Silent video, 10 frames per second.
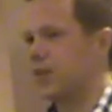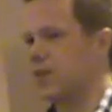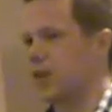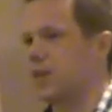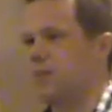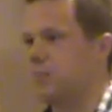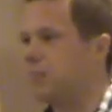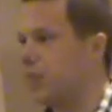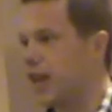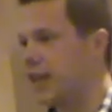working
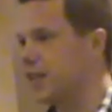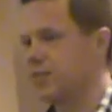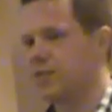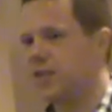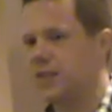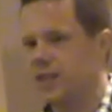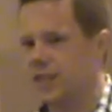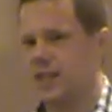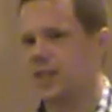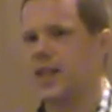anything from 50,
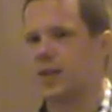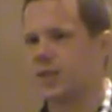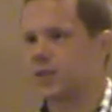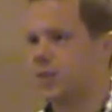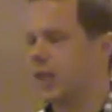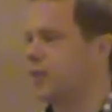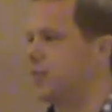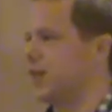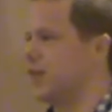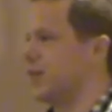60 hours a week,
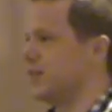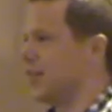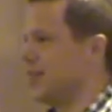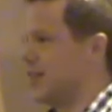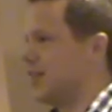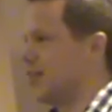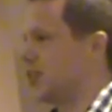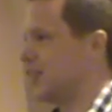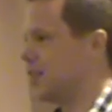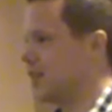because the
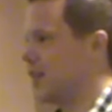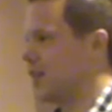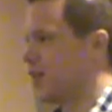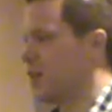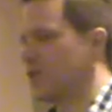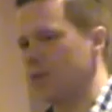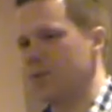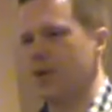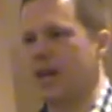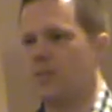chances are they're their
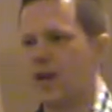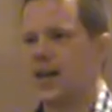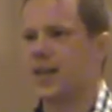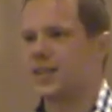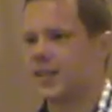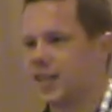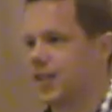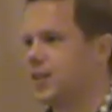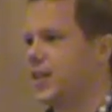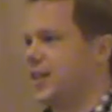one-man band,
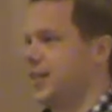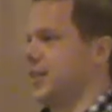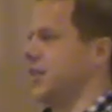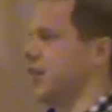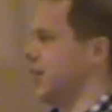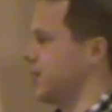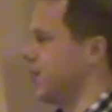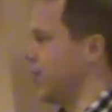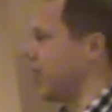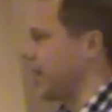they've got to do
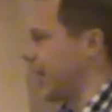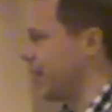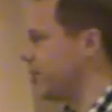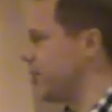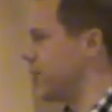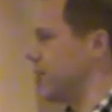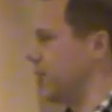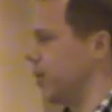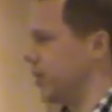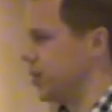all their accounts and
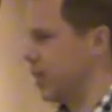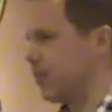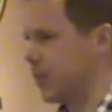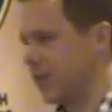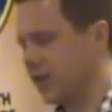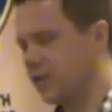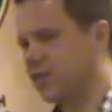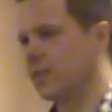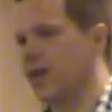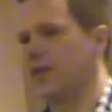stuff while the shop is closed
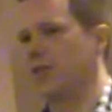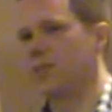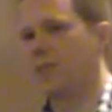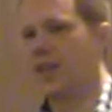or whatever.